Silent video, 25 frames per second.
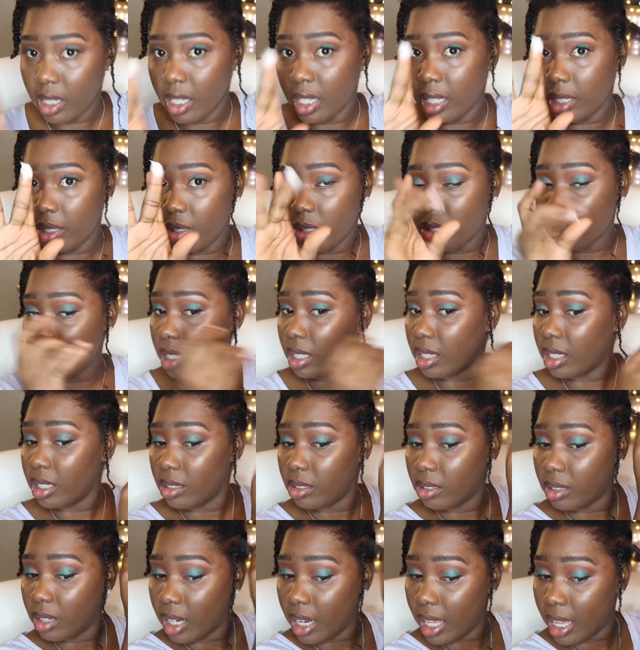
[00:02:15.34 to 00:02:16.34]
I'm
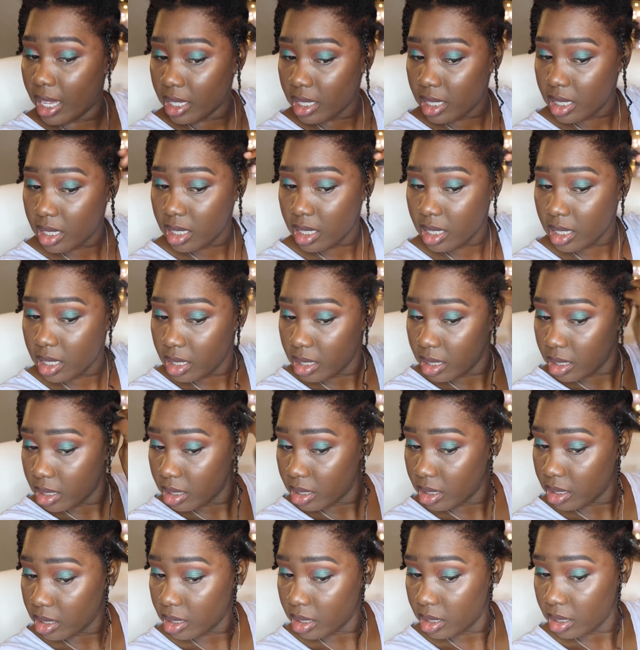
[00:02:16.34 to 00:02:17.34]
separating, I'm
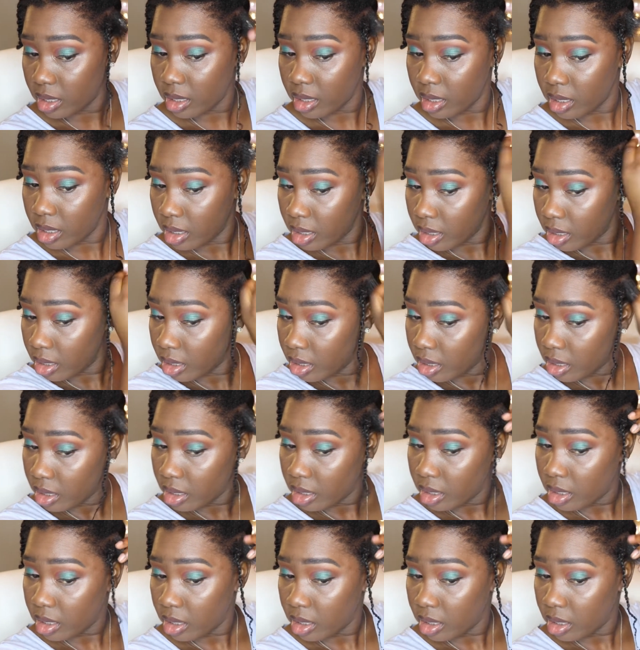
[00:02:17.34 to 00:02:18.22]
detangling,